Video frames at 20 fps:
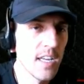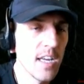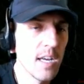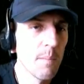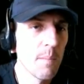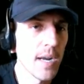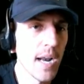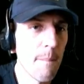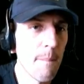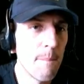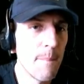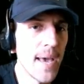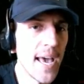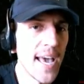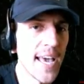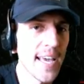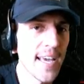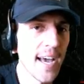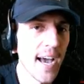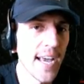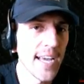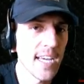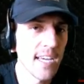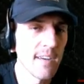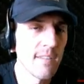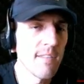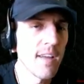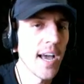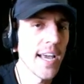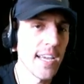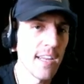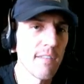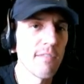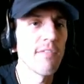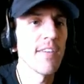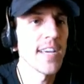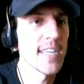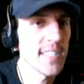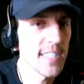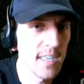But I bet I can I can
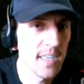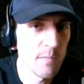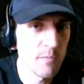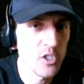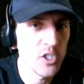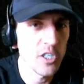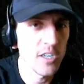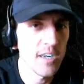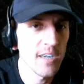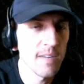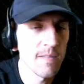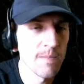fix it. I'm sure.